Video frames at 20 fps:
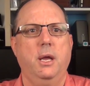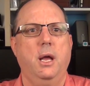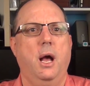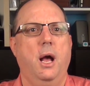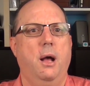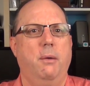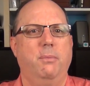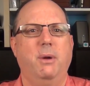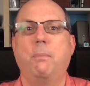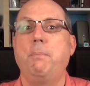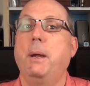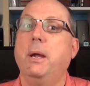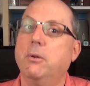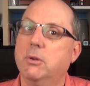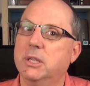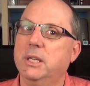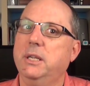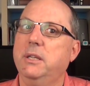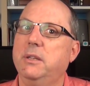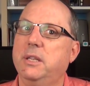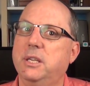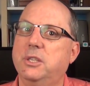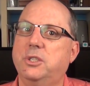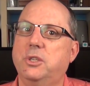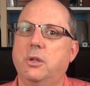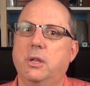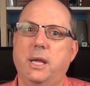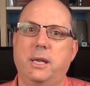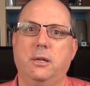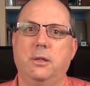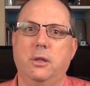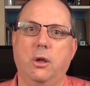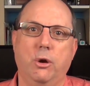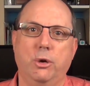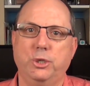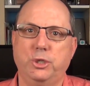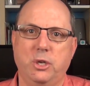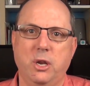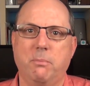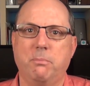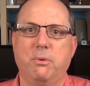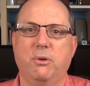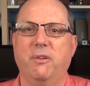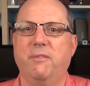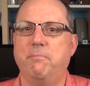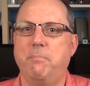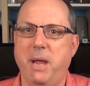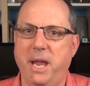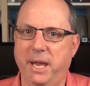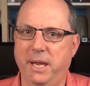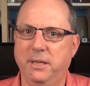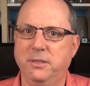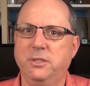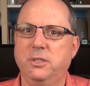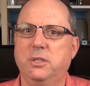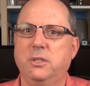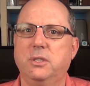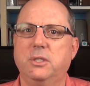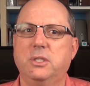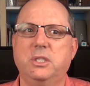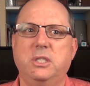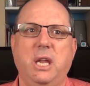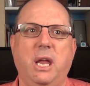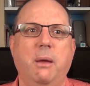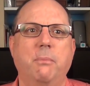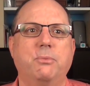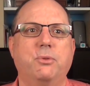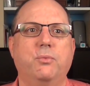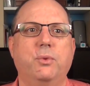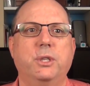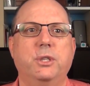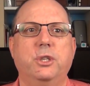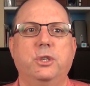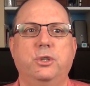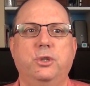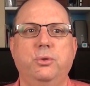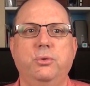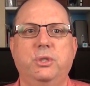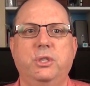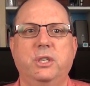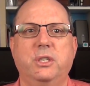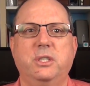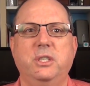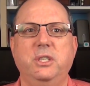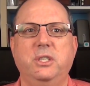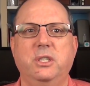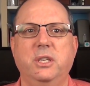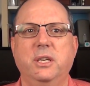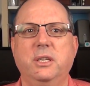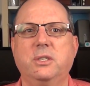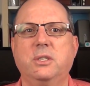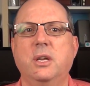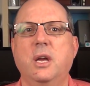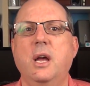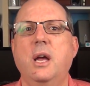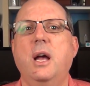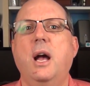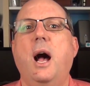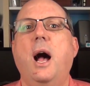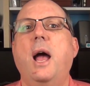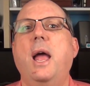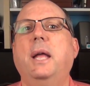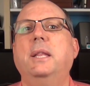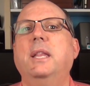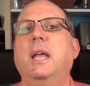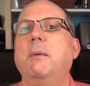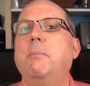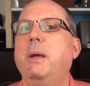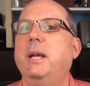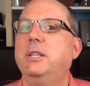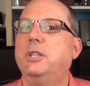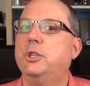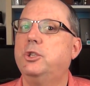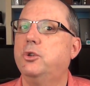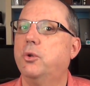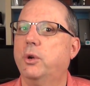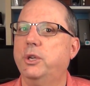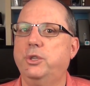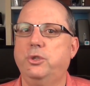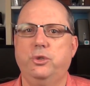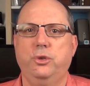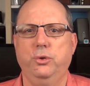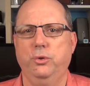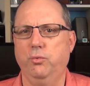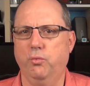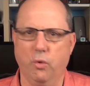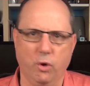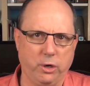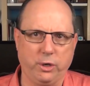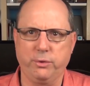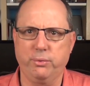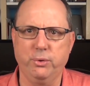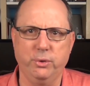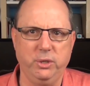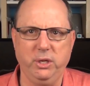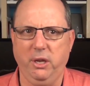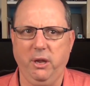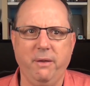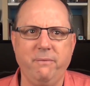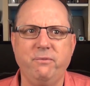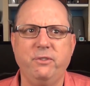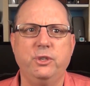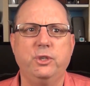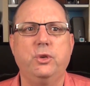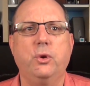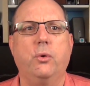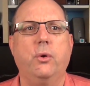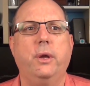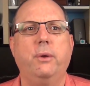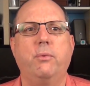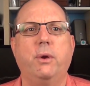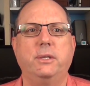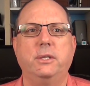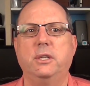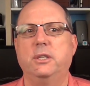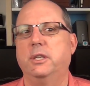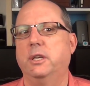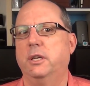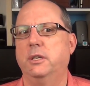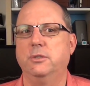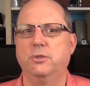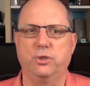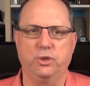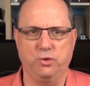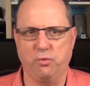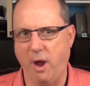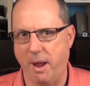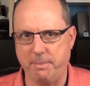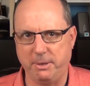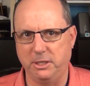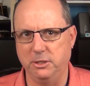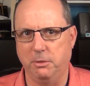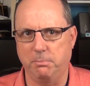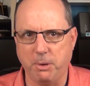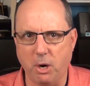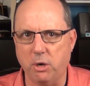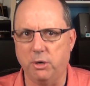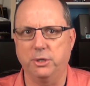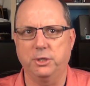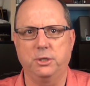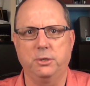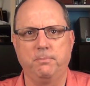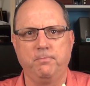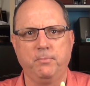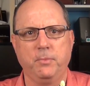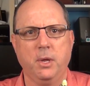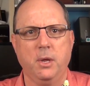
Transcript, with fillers: Um, apparently, they still had a large number of bands stamped with the 266, uh, and they made the choice to work through the inventory rather than scrapping the parts.